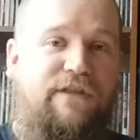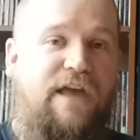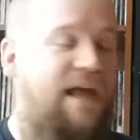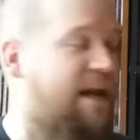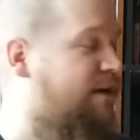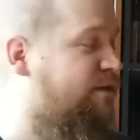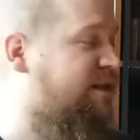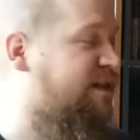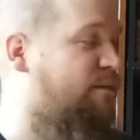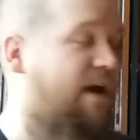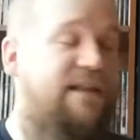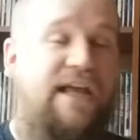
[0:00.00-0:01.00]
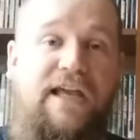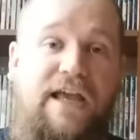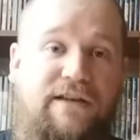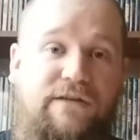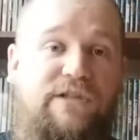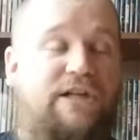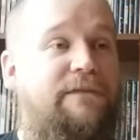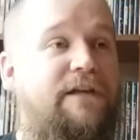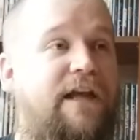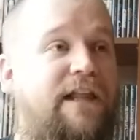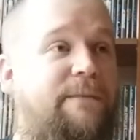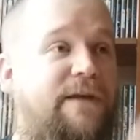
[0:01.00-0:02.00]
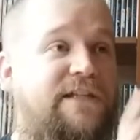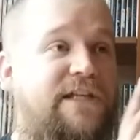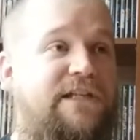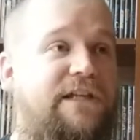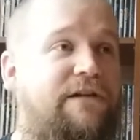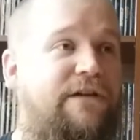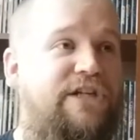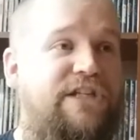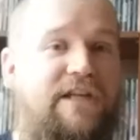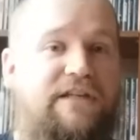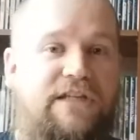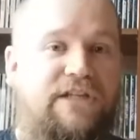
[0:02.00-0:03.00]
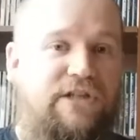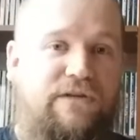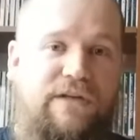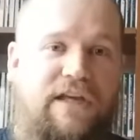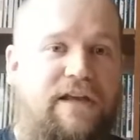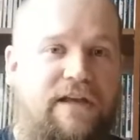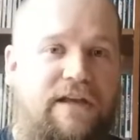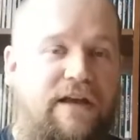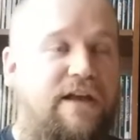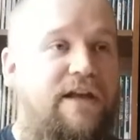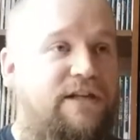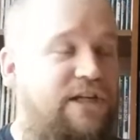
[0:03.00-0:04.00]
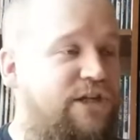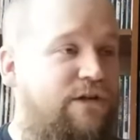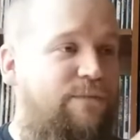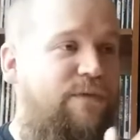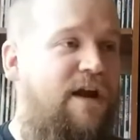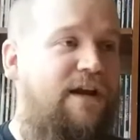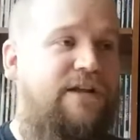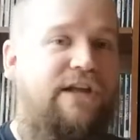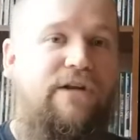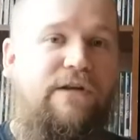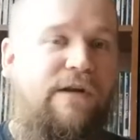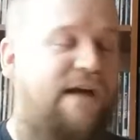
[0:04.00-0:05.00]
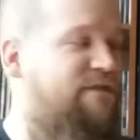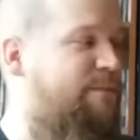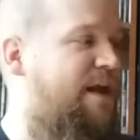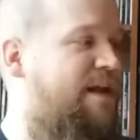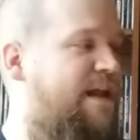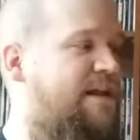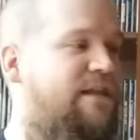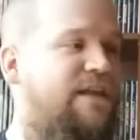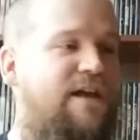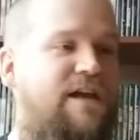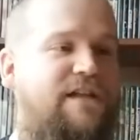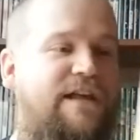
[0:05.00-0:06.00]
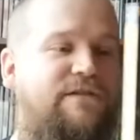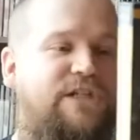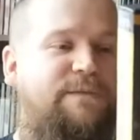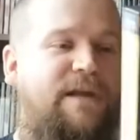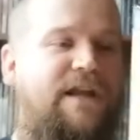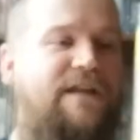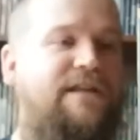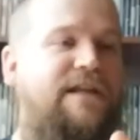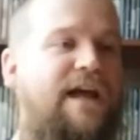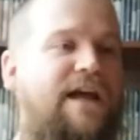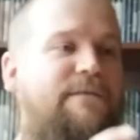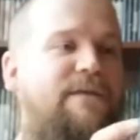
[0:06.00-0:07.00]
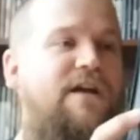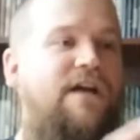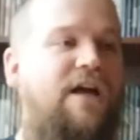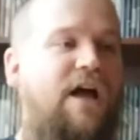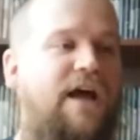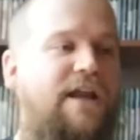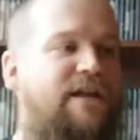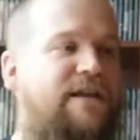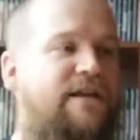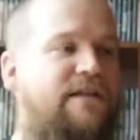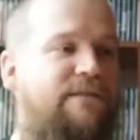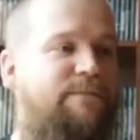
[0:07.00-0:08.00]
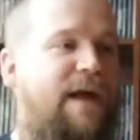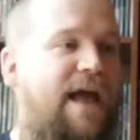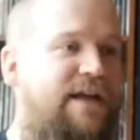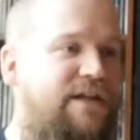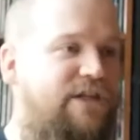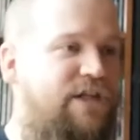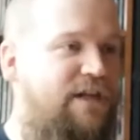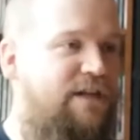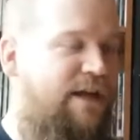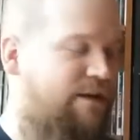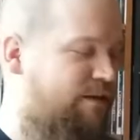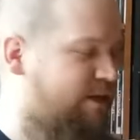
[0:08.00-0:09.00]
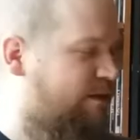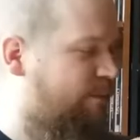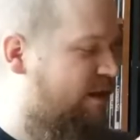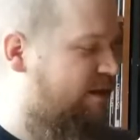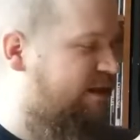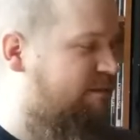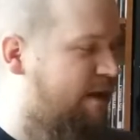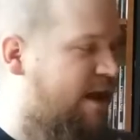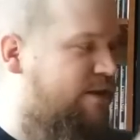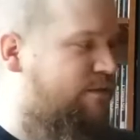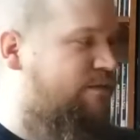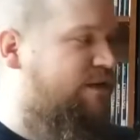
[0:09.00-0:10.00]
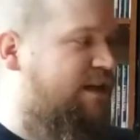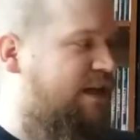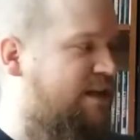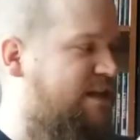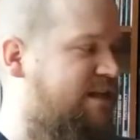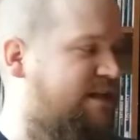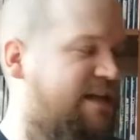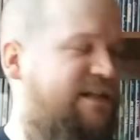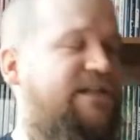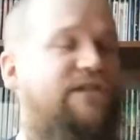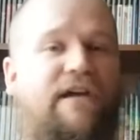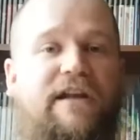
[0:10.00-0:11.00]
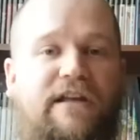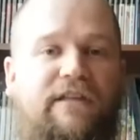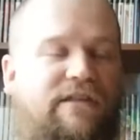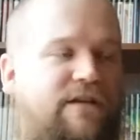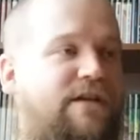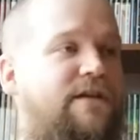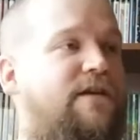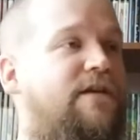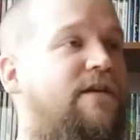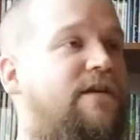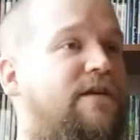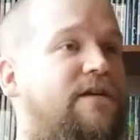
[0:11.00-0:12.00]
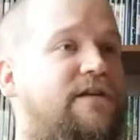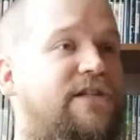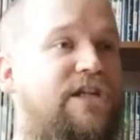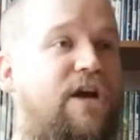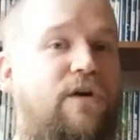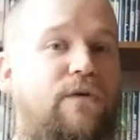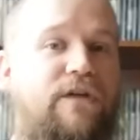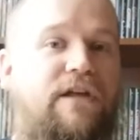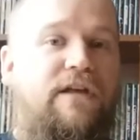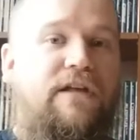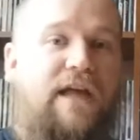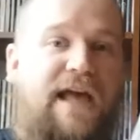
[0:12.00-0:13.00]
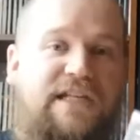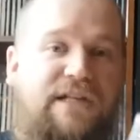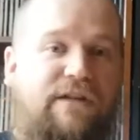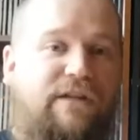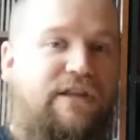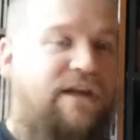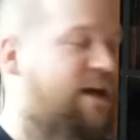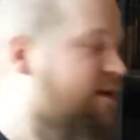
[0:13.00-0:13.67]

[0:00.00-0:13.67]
that and i don't see why they can't do something like that because it's literally just a digital key digital product you don't have to pen anything on they don't spend any dime on any packaging they don't need to bond these manuals on these discs or anything so that's another thing I